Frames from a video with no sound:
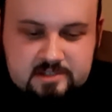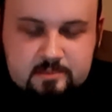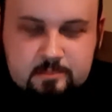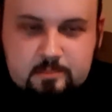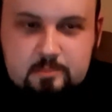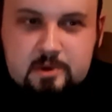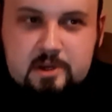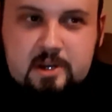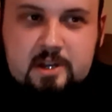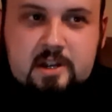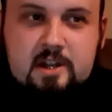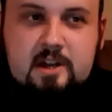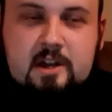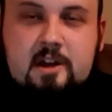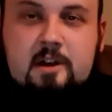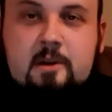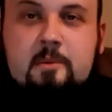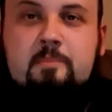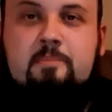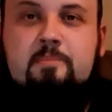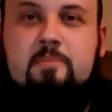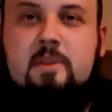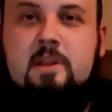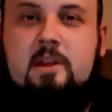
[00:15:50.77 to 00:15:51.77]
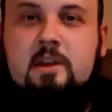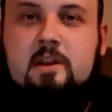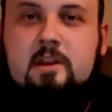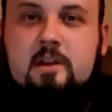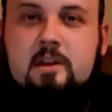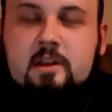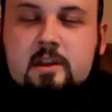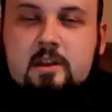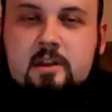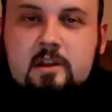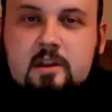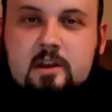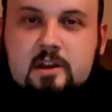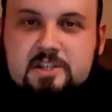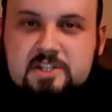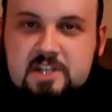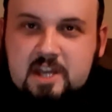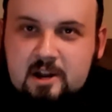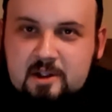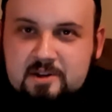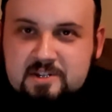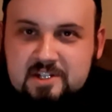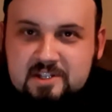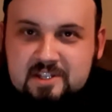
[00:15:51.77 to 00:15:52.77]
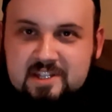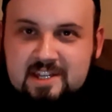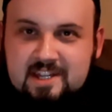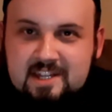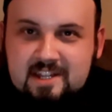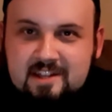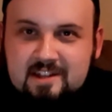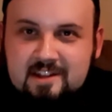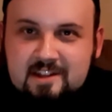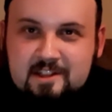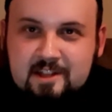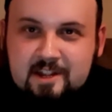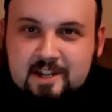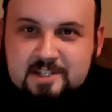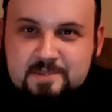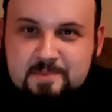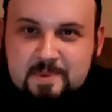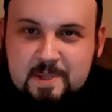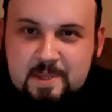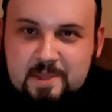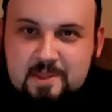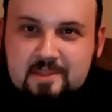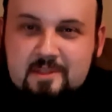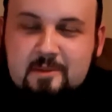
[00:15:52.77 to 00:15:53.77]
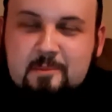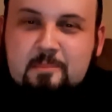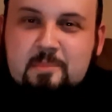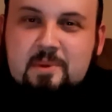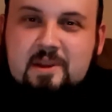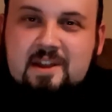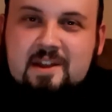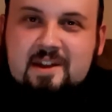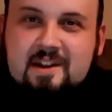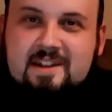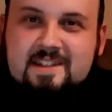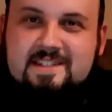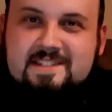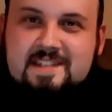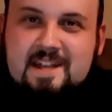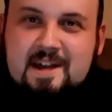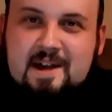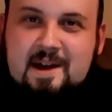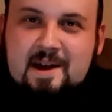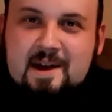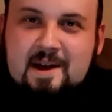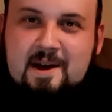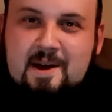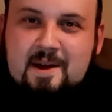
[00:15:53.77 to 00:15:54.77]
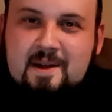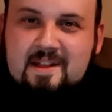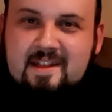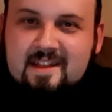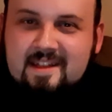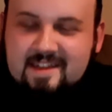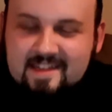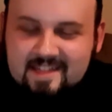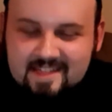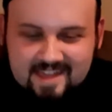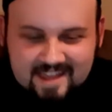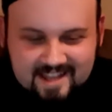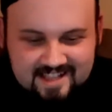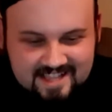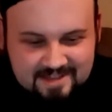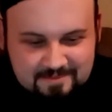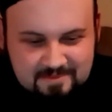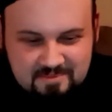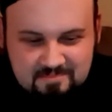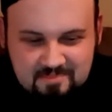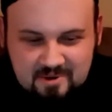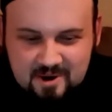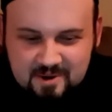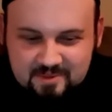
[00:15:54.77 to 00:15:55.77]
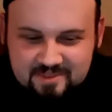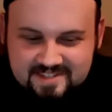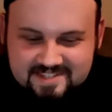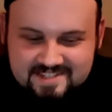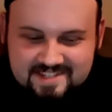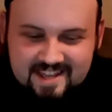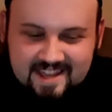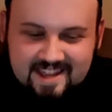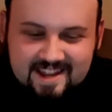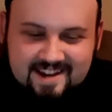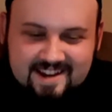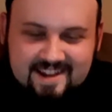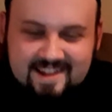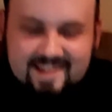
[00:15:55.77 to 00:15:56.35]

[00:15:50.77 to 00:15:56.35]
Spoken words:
But shout out to Lee Klingensmith because he let me borrow this deck.